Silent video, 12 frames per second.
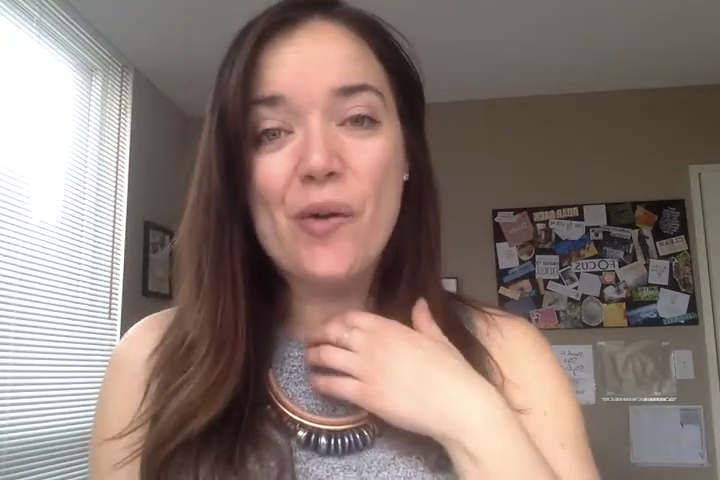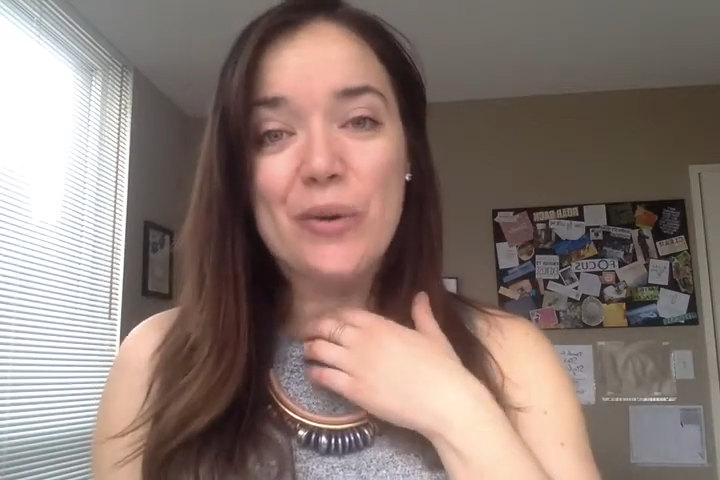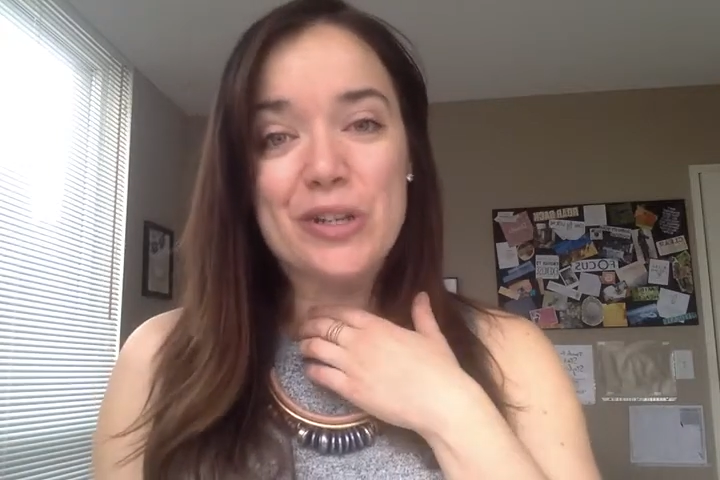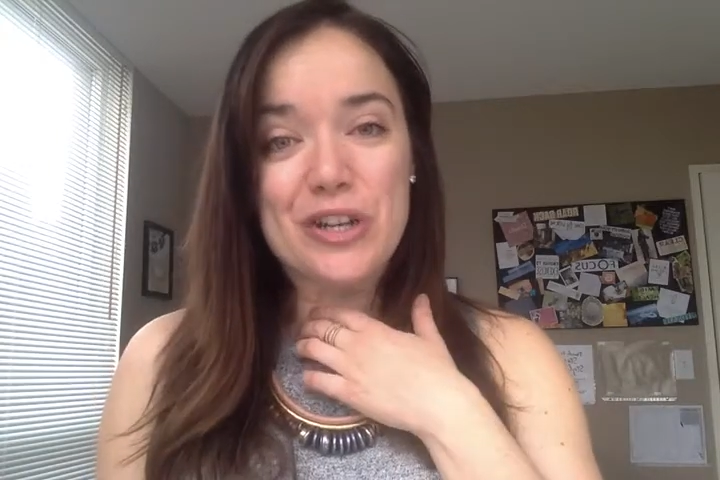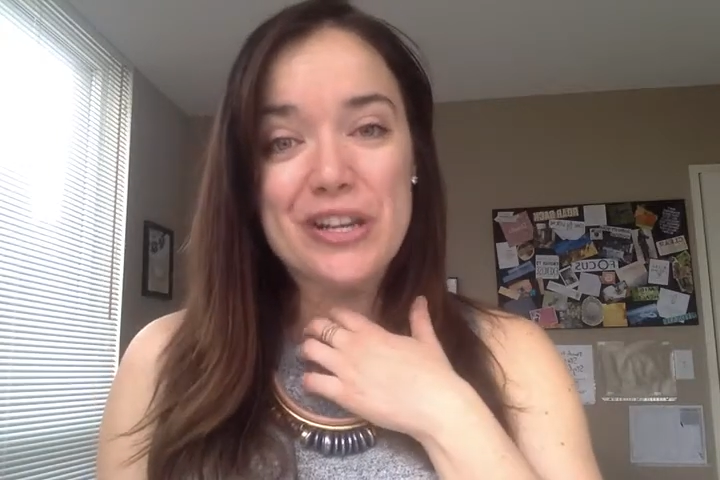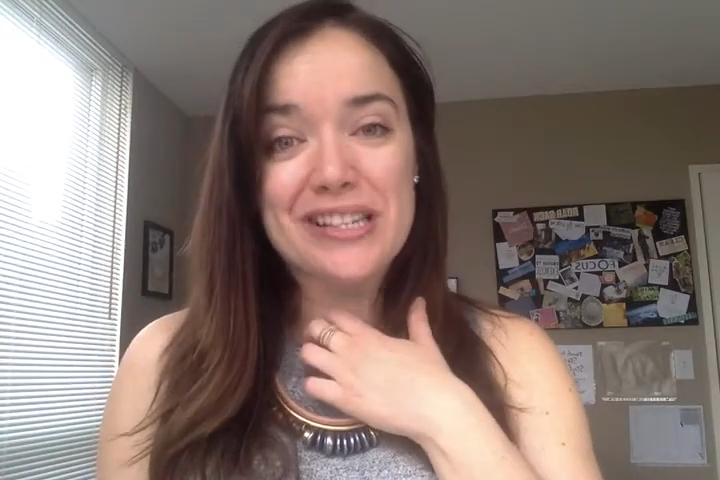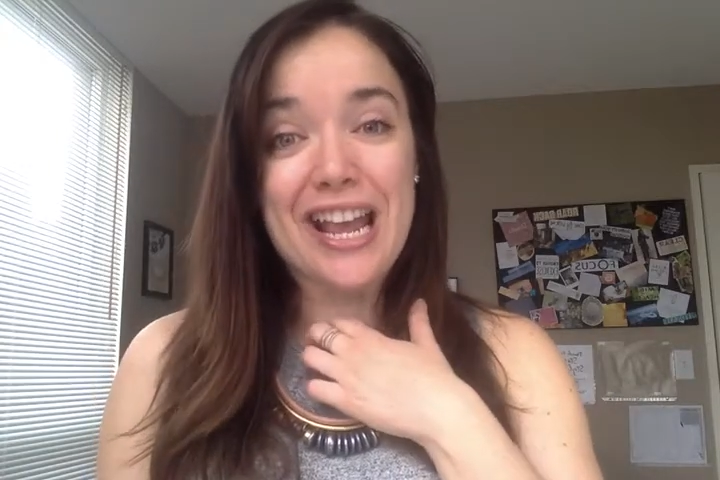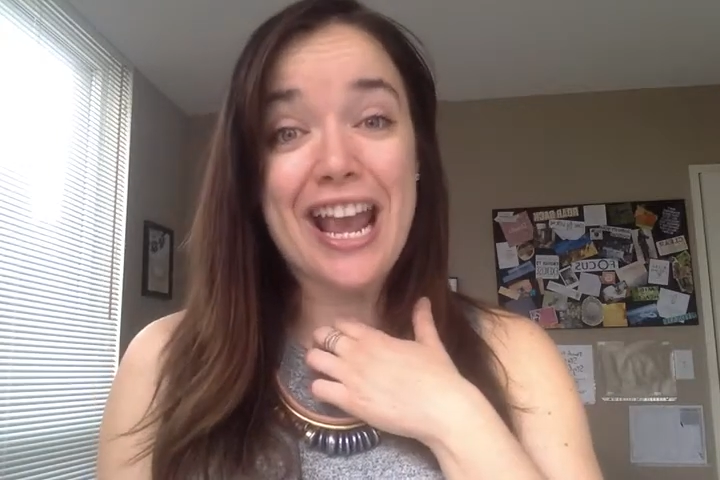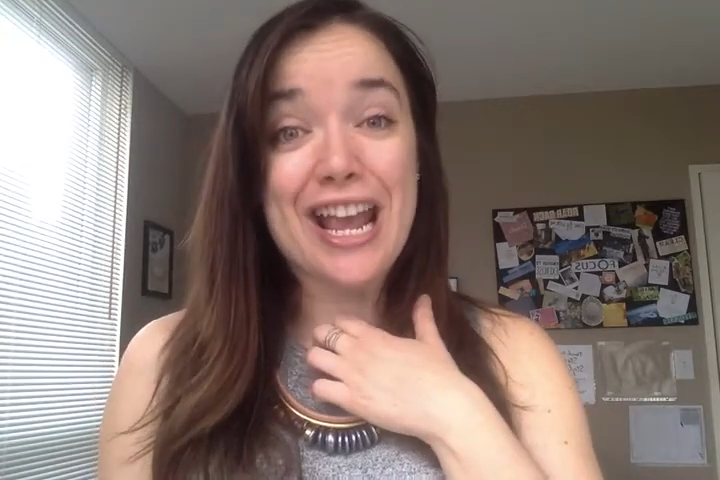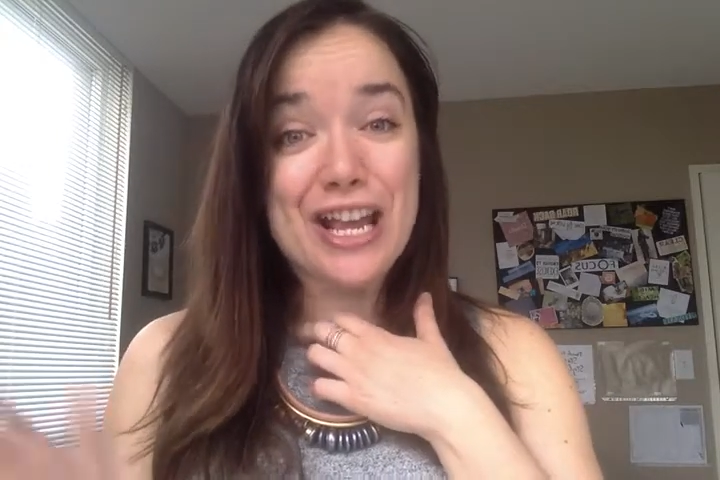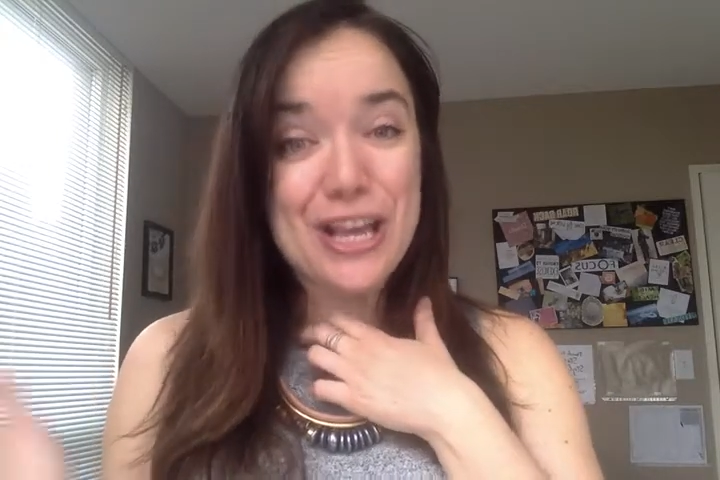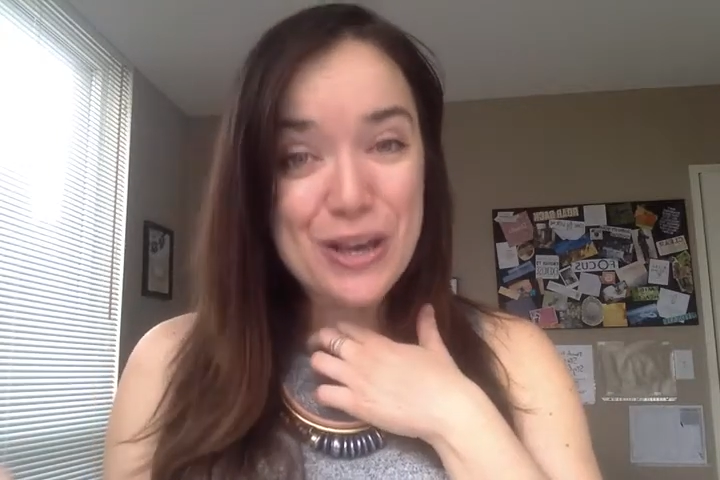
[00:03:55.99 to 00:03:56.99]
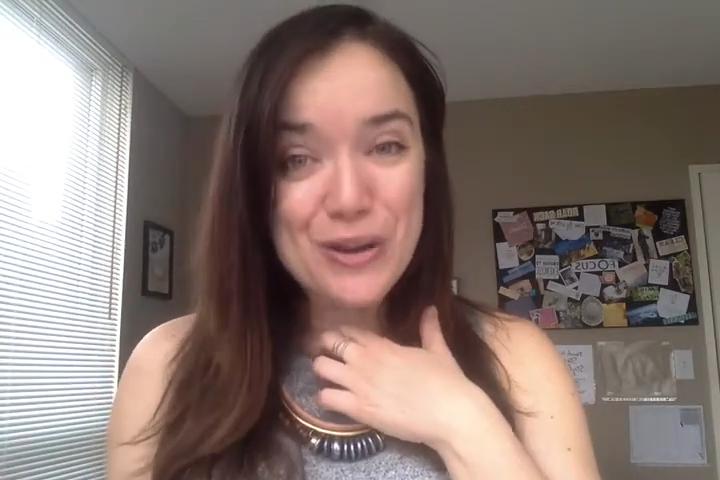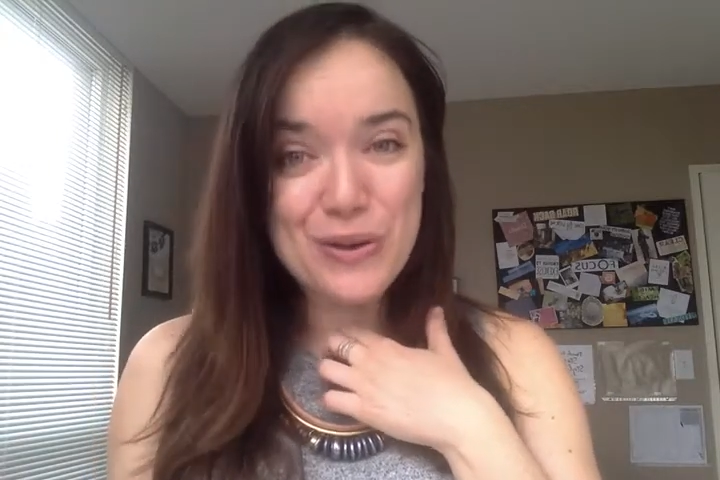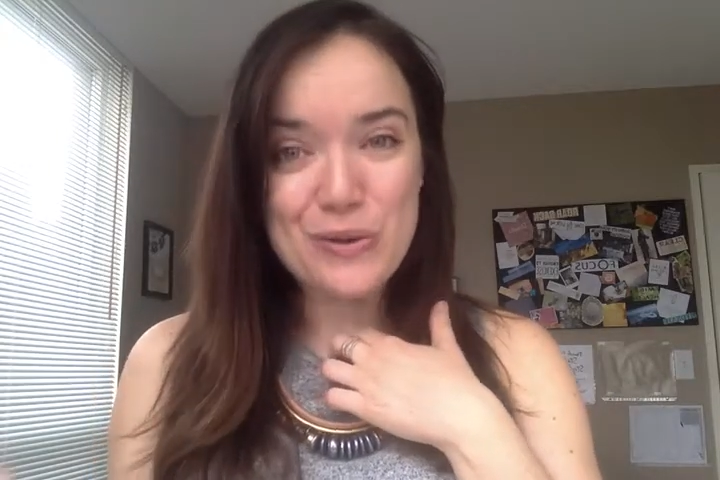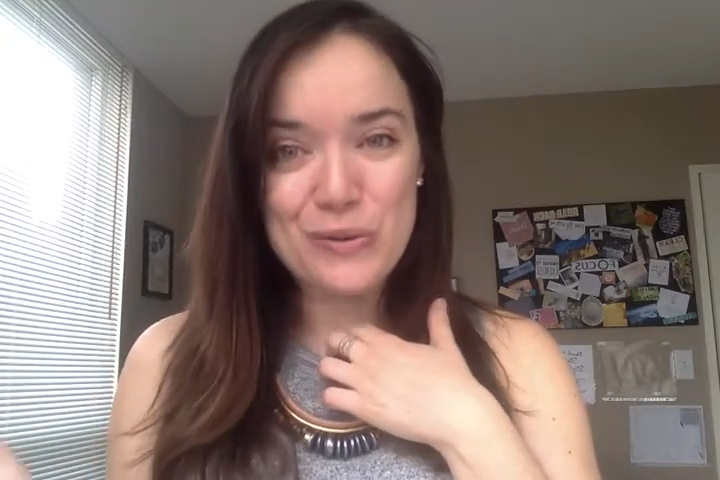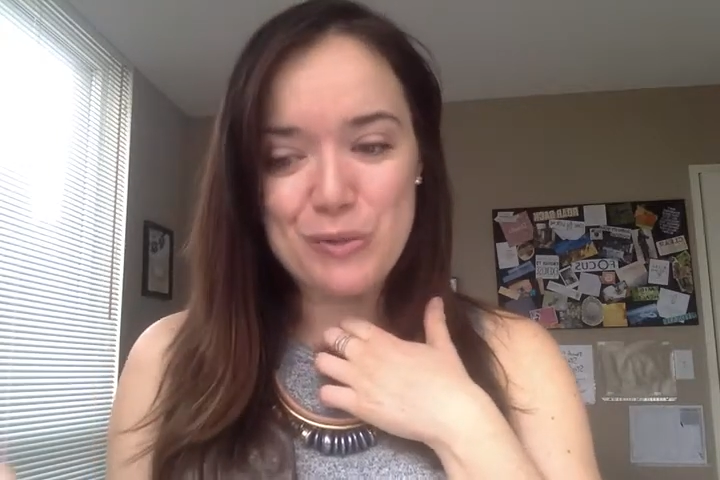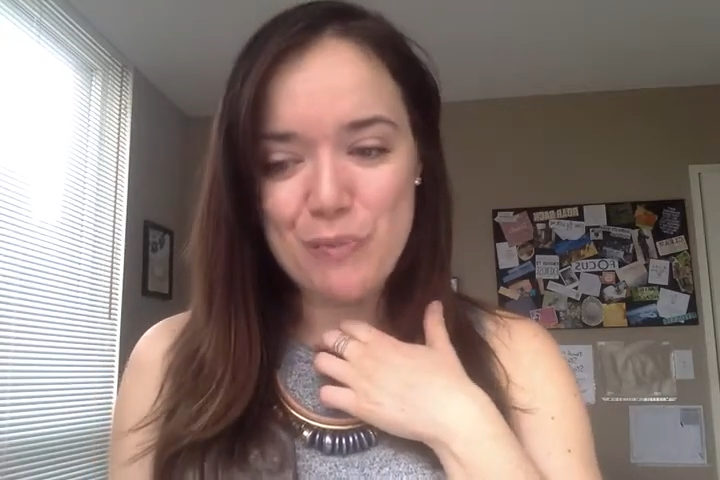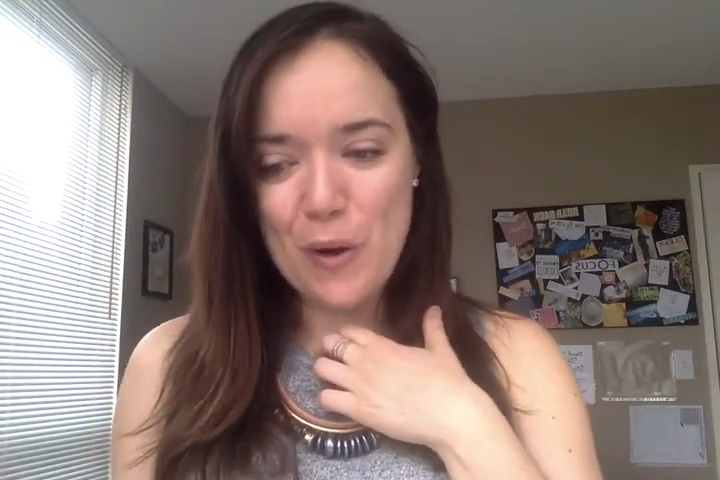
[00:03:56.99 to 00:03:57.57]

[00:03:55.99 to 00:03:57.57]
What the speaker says: which is a huge